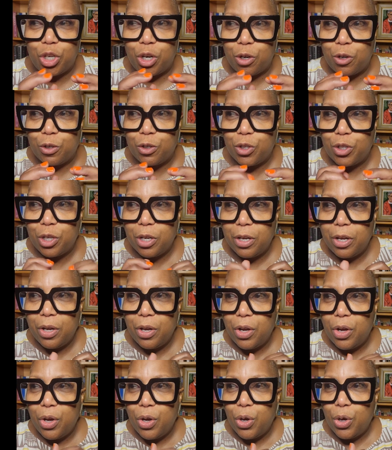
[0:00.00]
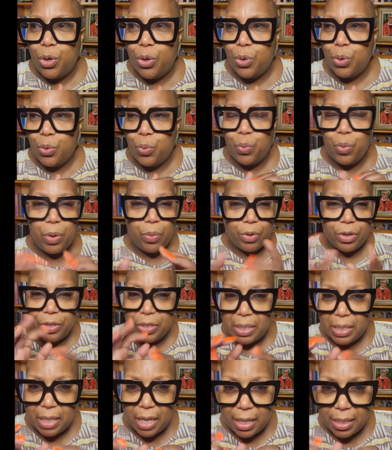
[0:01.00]
church who we were
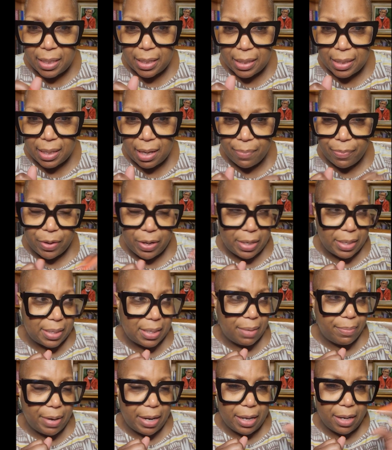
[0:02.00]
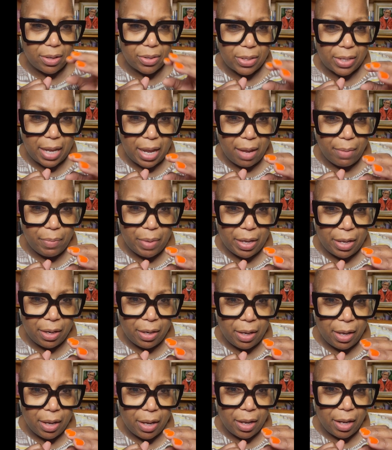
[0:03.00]
discussing something and somebody else came
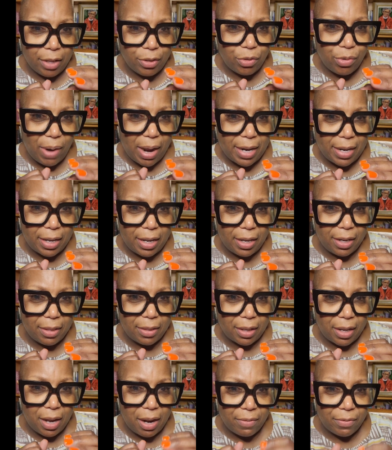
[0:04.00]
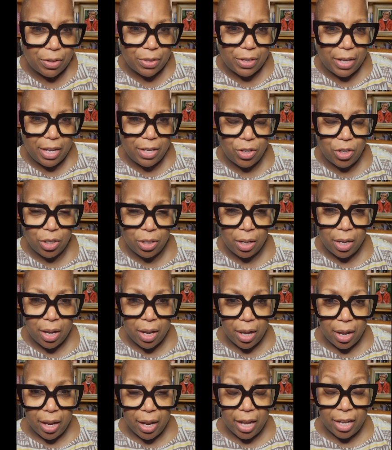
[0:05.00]
in and tried to get in the conversation
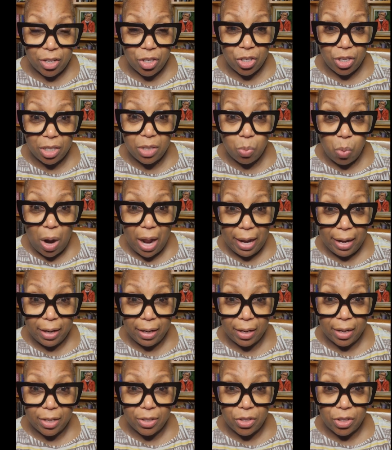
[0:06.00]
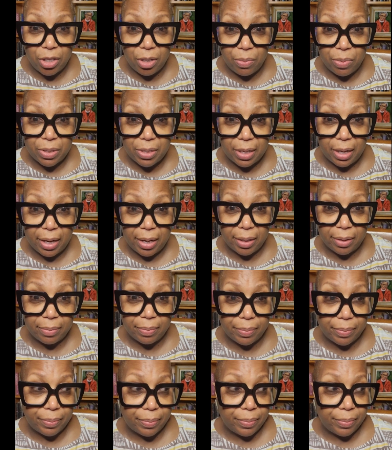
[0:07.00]
and she's white and she was like,